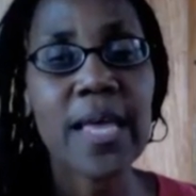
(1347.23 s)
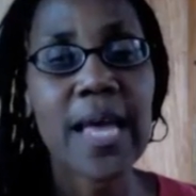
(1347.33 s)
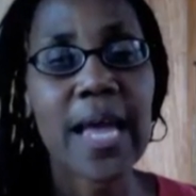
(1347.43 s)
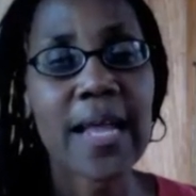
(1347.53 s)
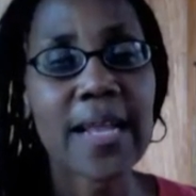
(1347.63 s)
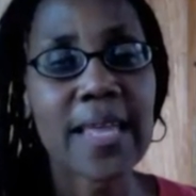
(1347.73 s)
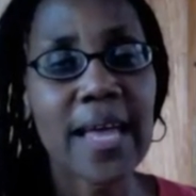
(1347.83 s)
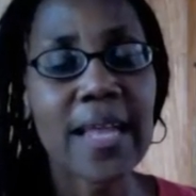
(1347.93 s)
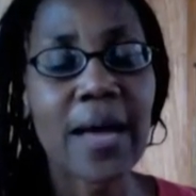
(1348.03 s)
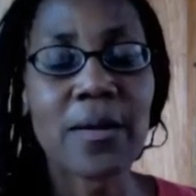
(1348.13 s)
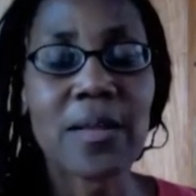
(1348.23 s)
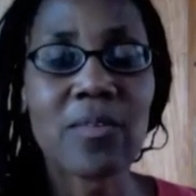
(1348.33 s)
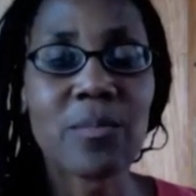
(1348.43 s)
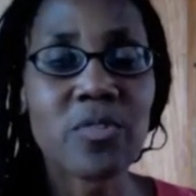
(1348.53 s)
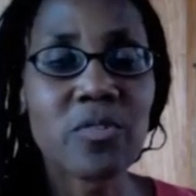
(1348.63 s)
And again, I would never
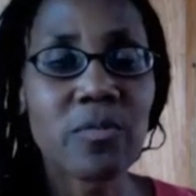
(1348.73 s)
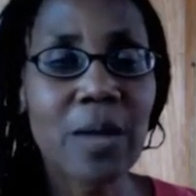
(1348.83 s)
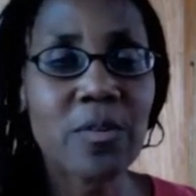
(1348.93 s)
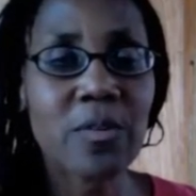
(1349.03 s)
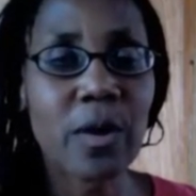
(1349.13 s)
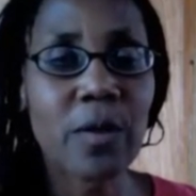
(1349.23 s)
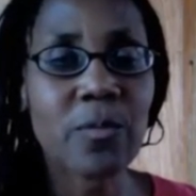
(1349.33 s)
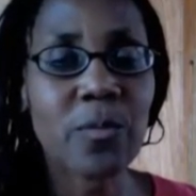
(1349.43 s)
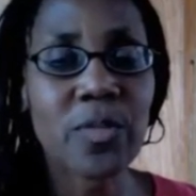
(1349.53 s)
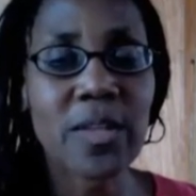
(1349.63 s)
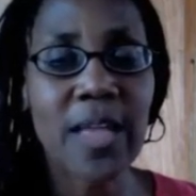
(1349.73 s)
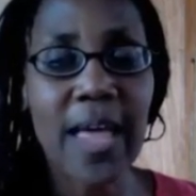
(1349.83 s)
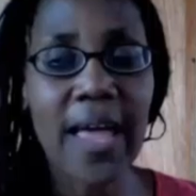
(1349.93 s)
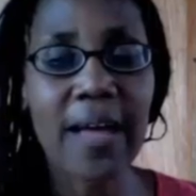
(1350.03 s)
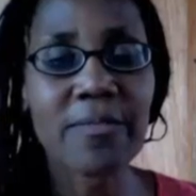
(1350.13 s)
prescribe the drug for more than
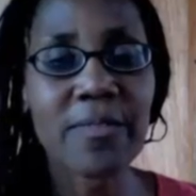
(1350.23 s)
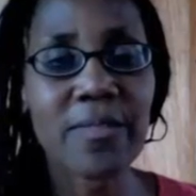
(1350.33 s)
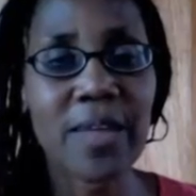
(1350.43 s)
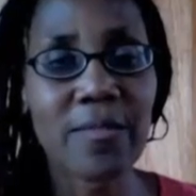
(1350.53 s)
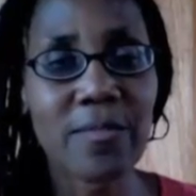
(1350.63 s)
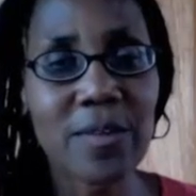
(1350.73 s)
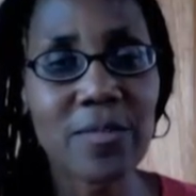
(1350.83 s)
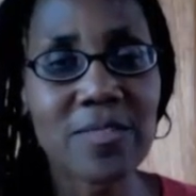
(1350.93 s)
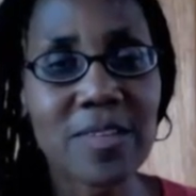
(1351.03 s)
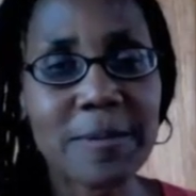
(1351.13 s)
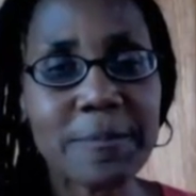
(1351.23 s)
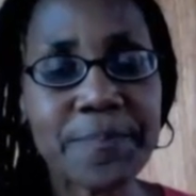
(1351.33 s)
half of that frequency.